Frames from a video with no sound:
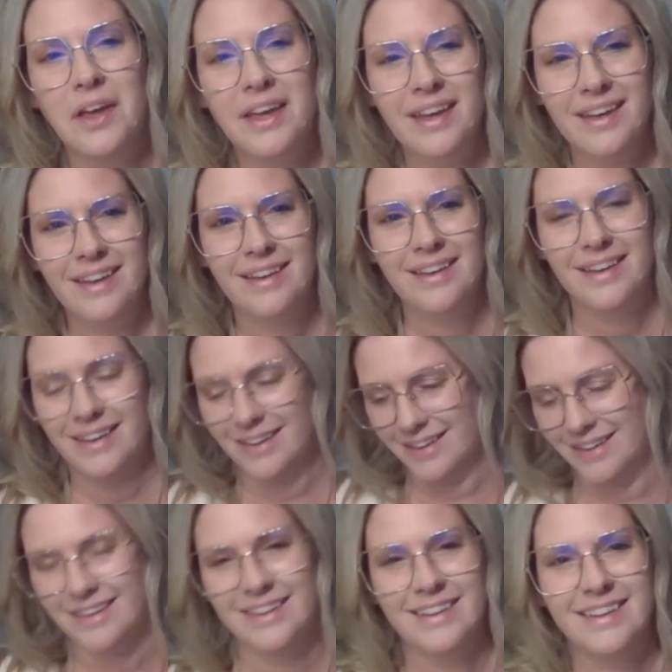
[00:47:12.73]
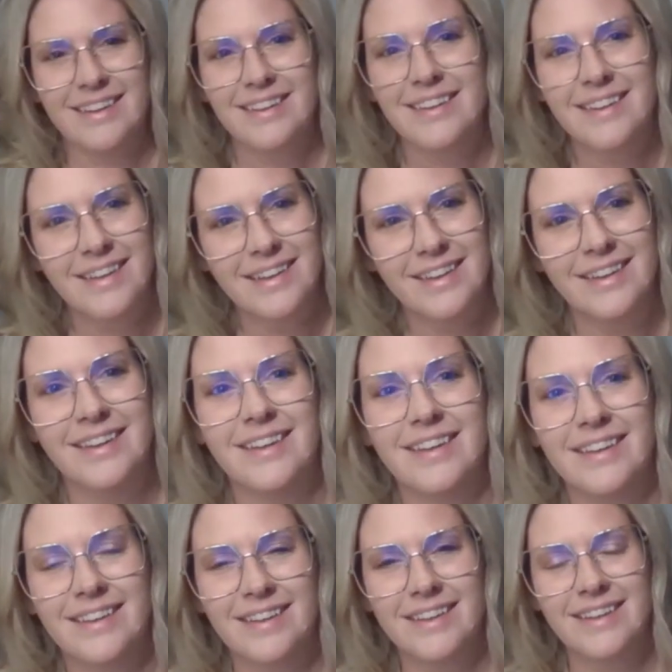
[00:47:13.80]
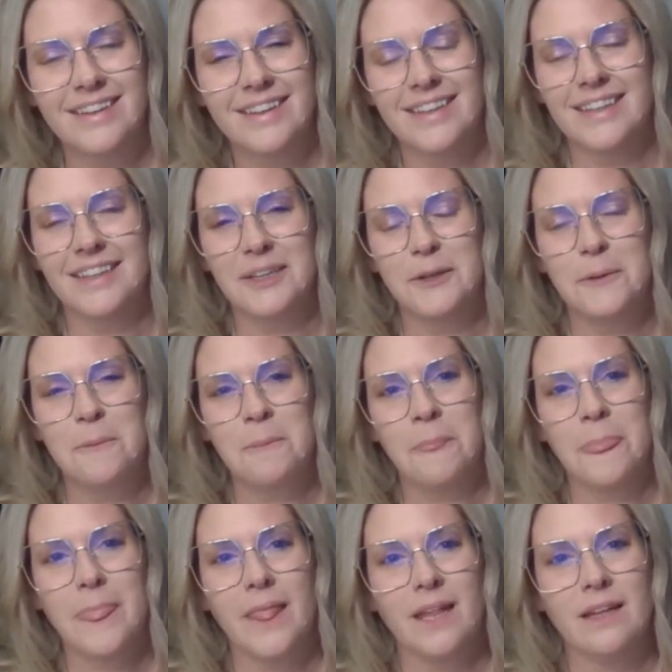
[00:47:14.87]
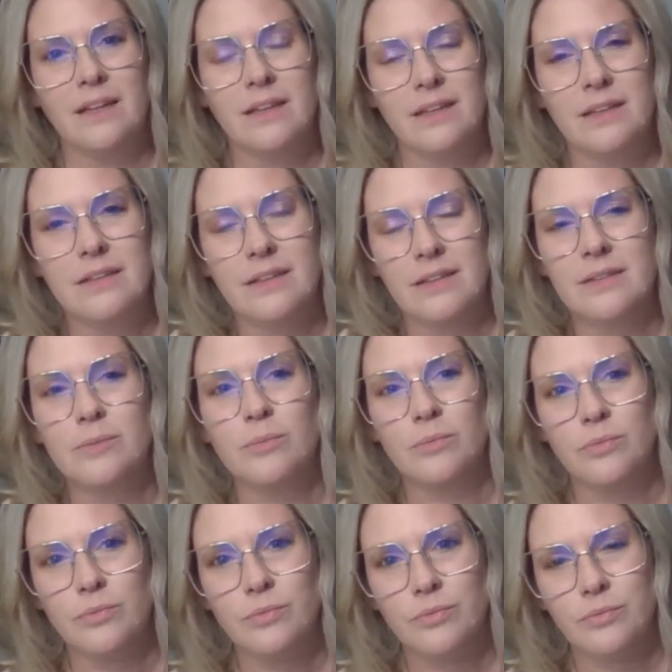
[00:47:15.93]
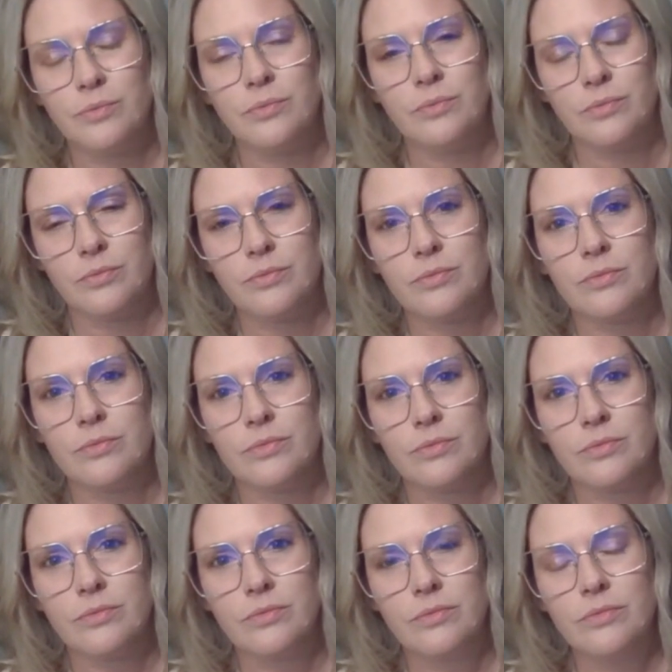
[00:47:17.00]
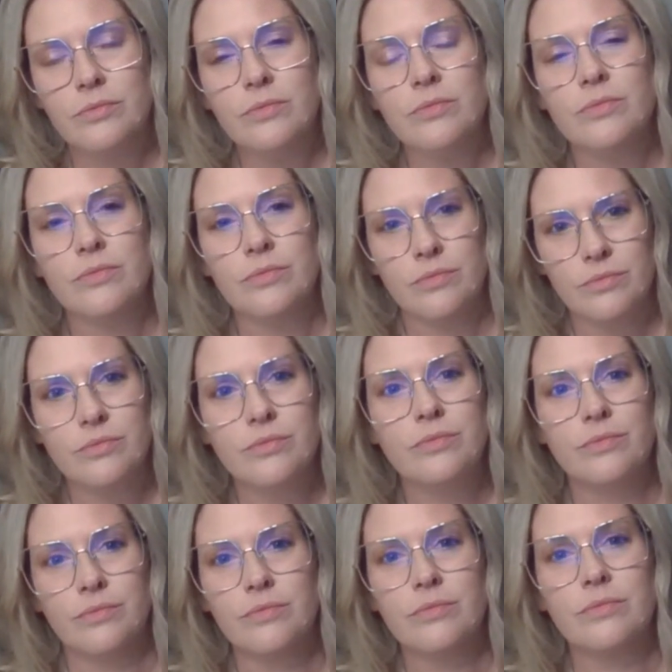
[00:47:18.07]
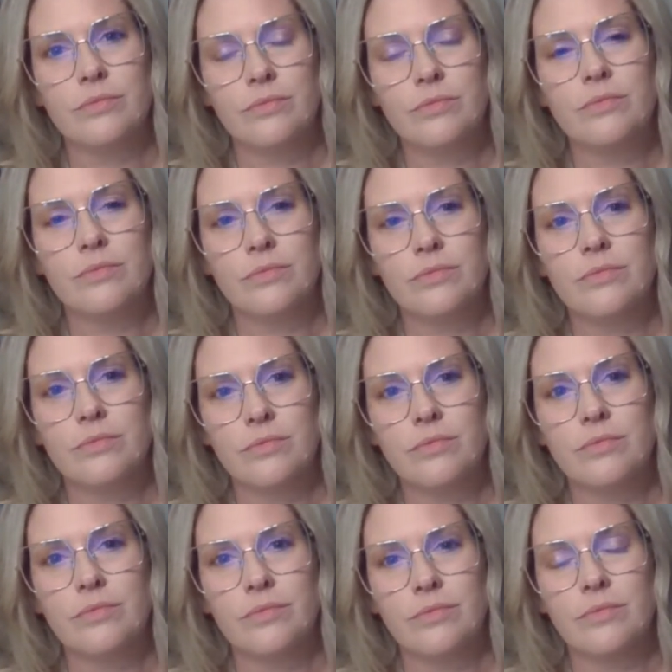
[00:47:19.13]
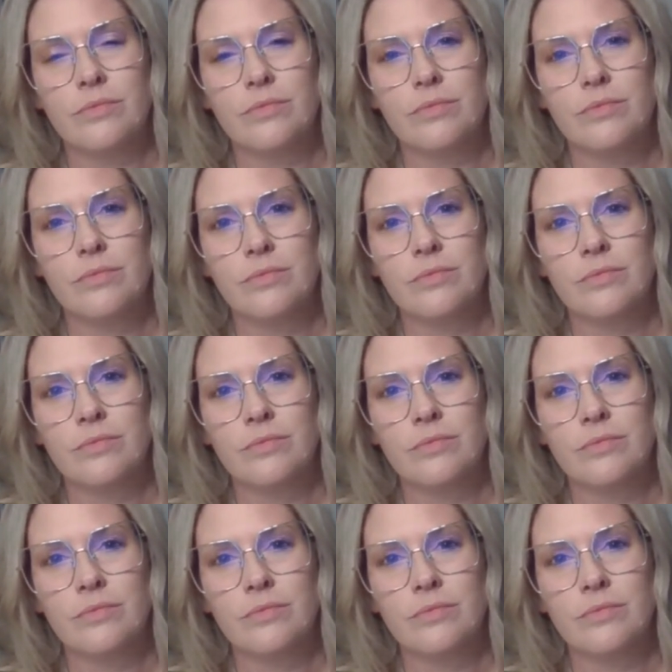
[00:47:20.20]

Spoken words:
This person isn't speaking.